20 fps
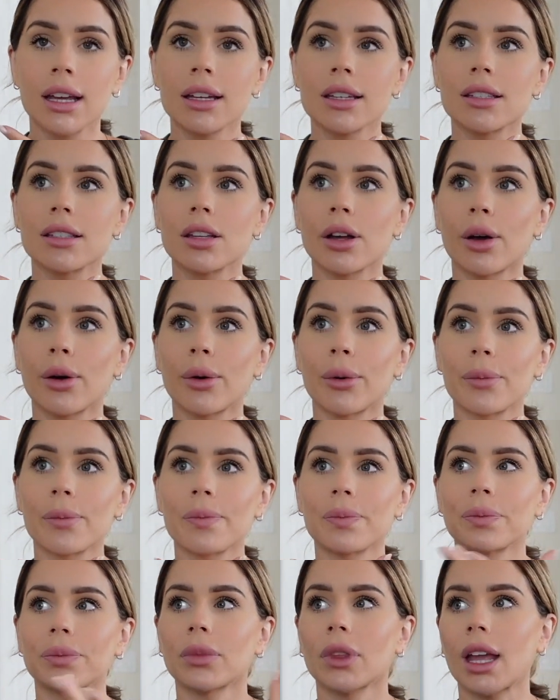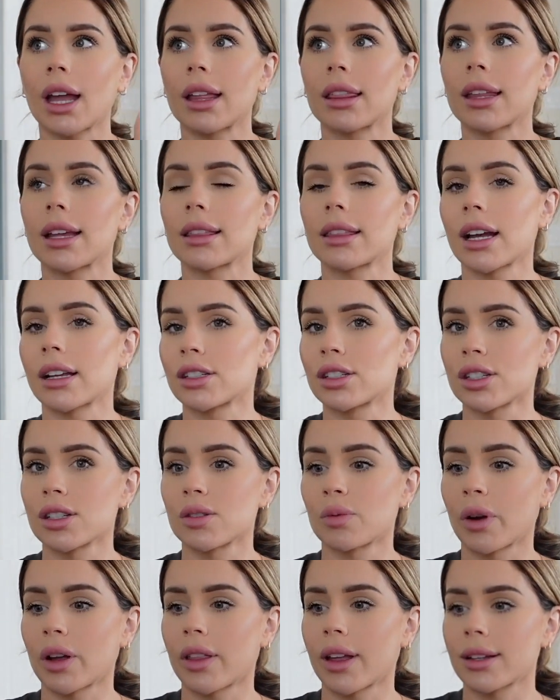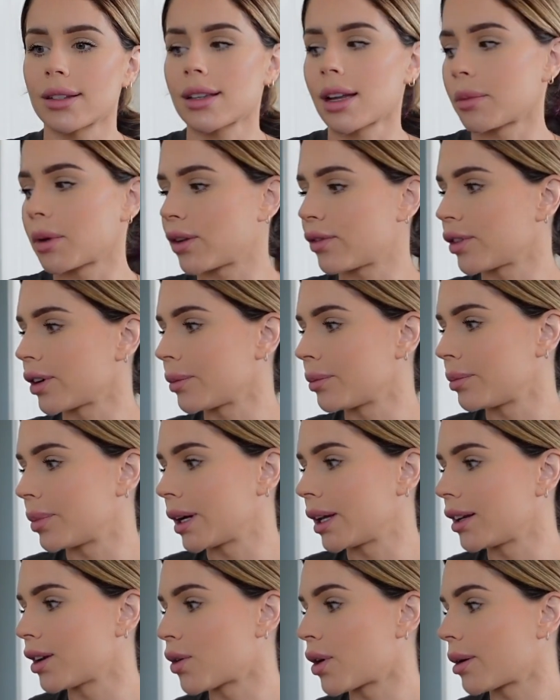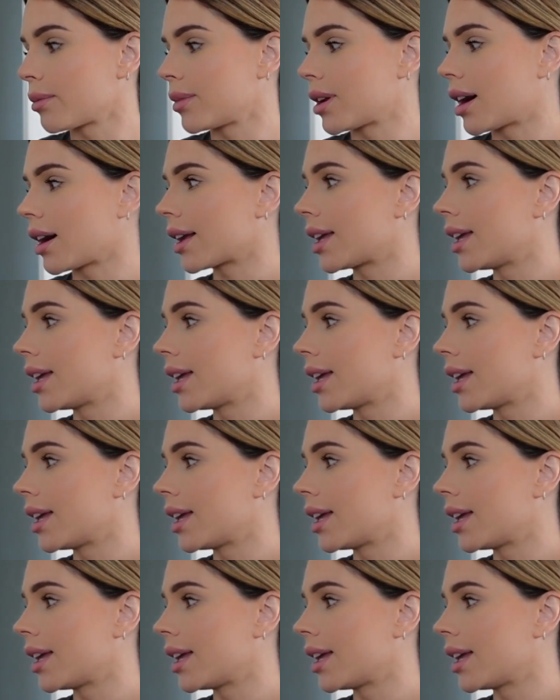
So I think that's just where that's coming from. But no, I'm not